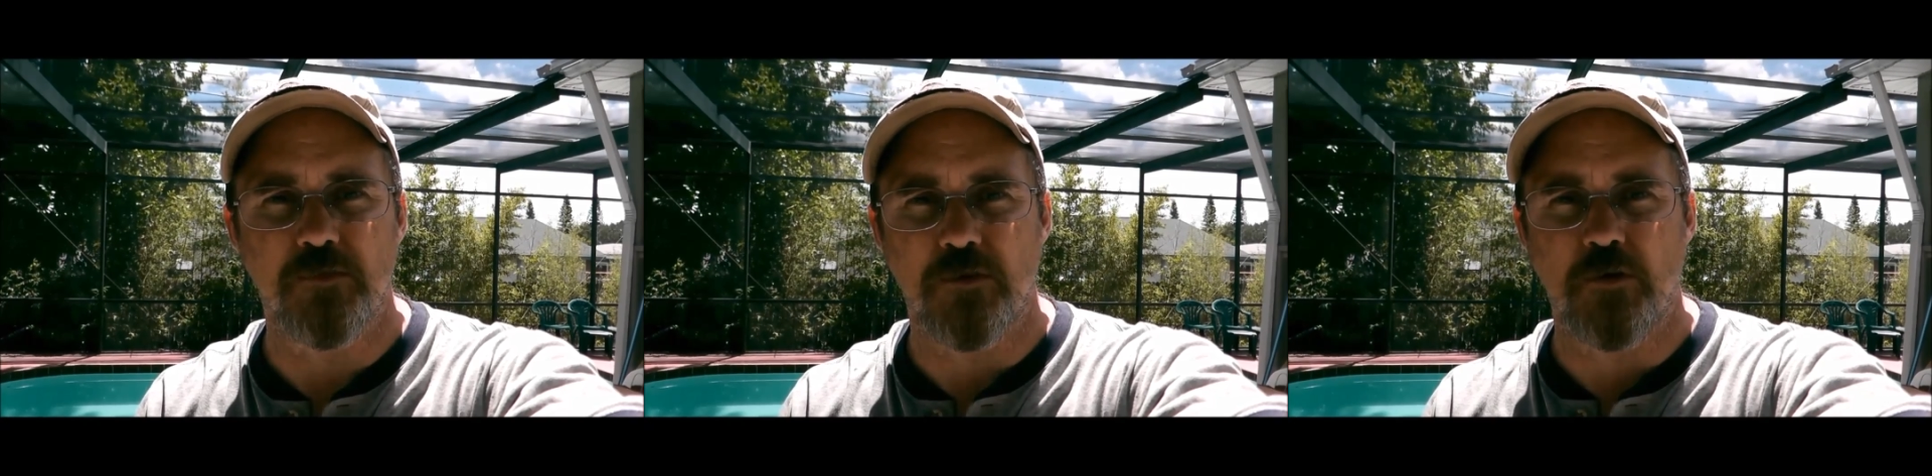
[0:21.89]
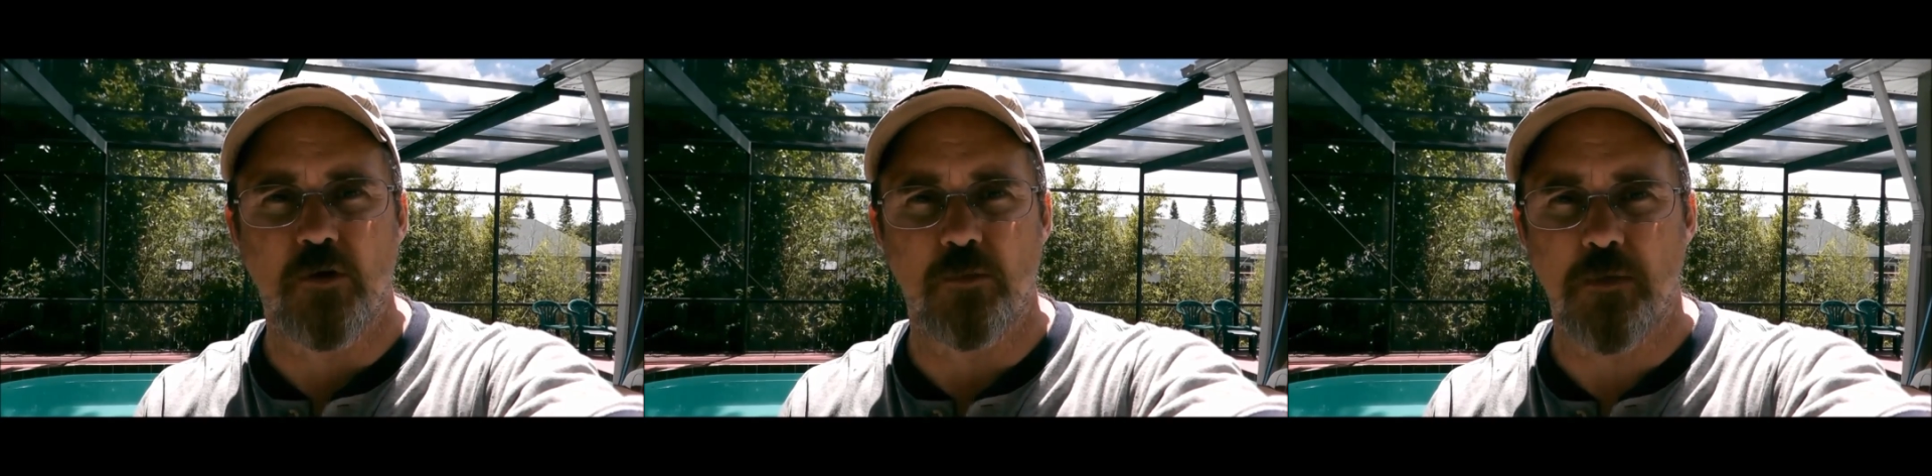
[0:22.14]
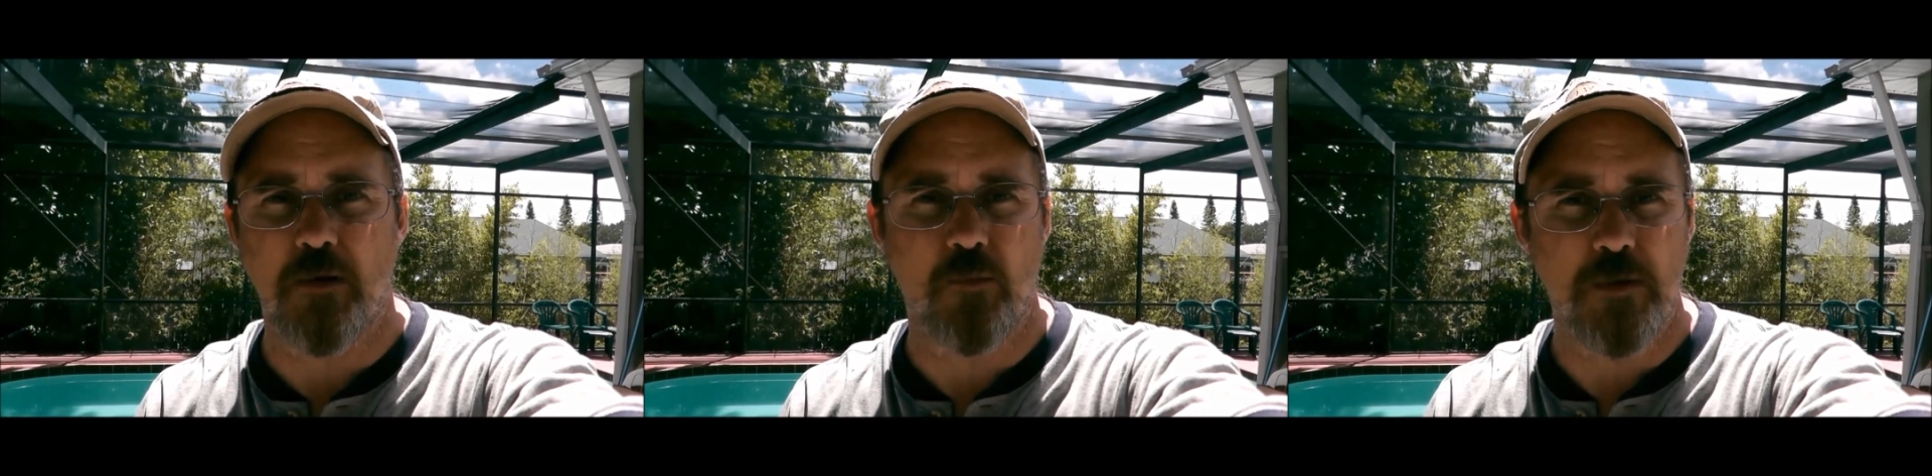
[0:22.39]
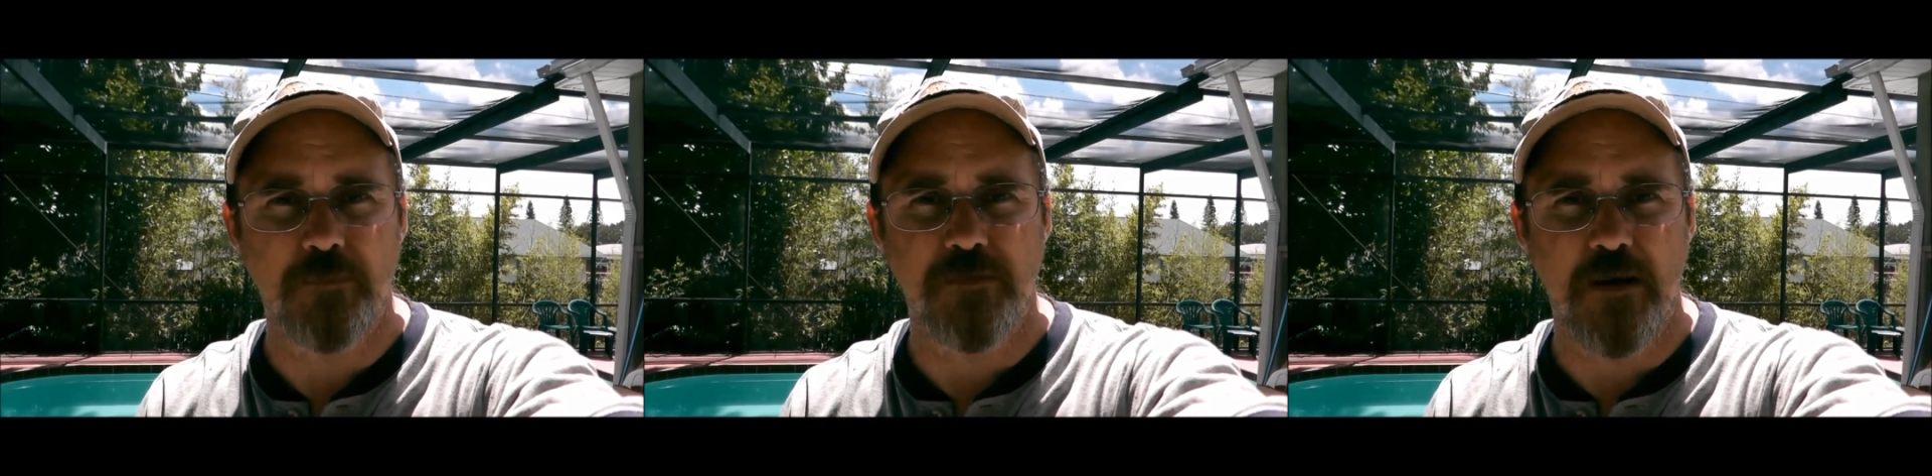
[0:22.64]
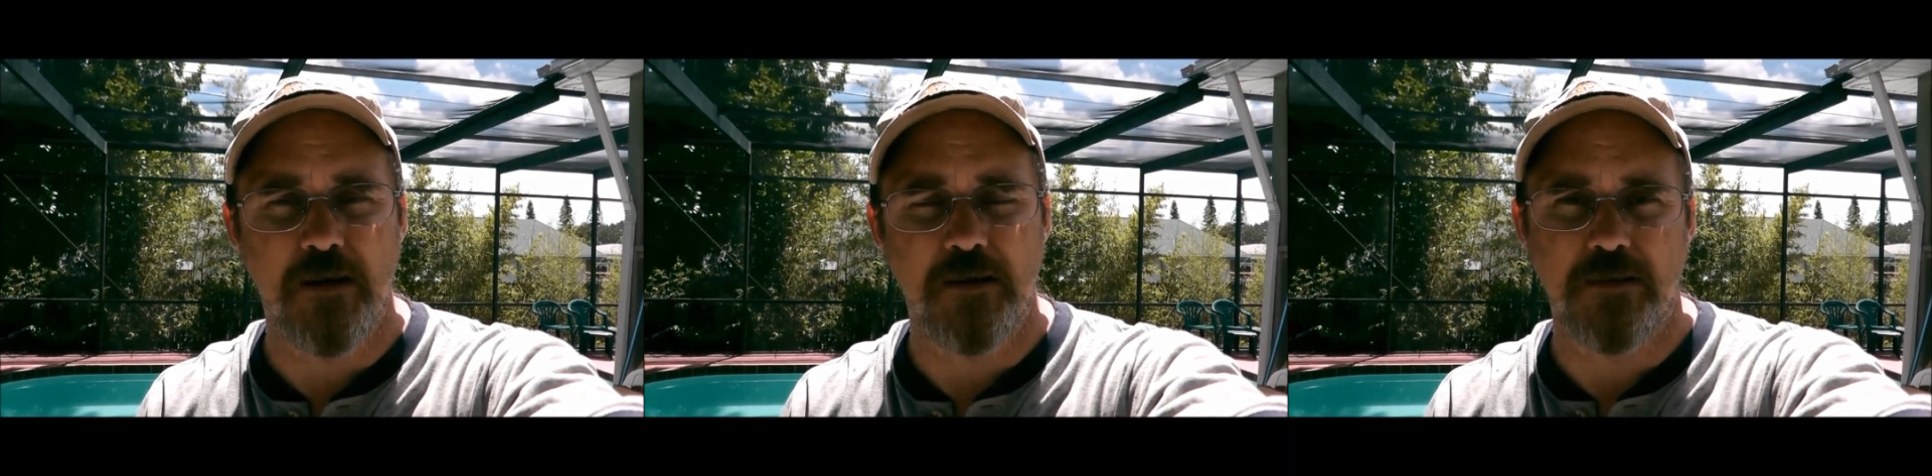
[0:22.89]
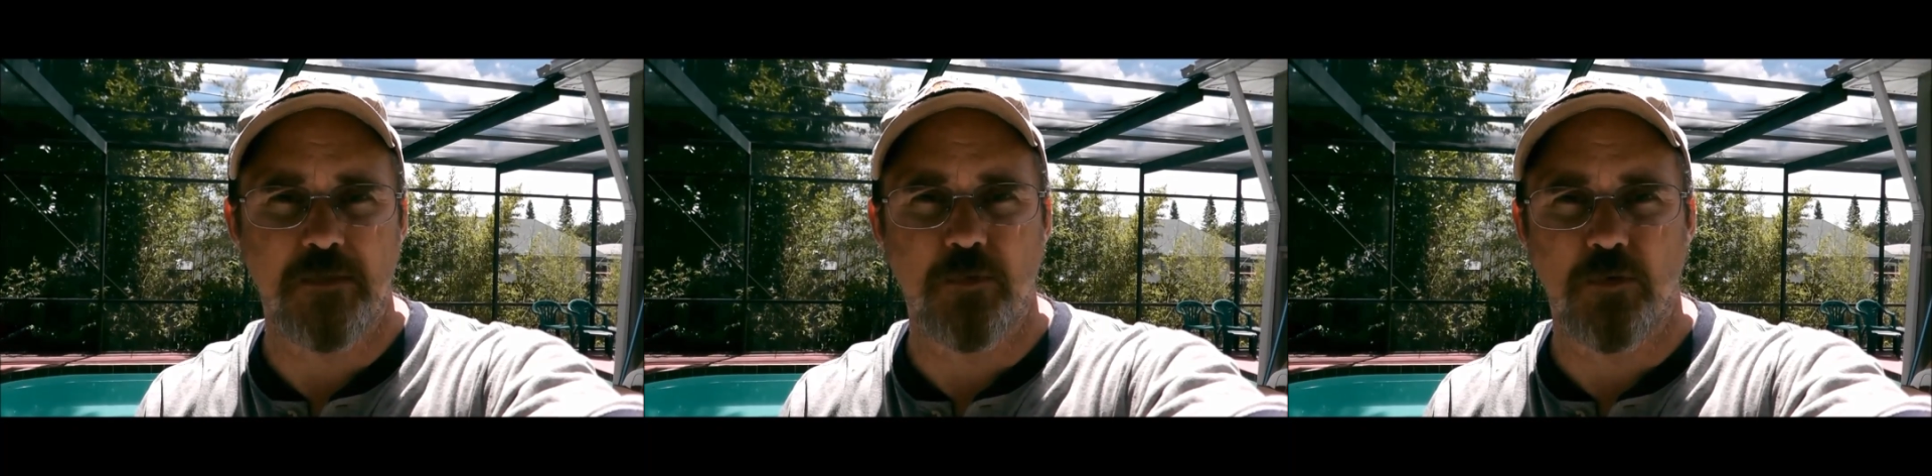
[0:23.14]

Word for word: You can go to my website, Clean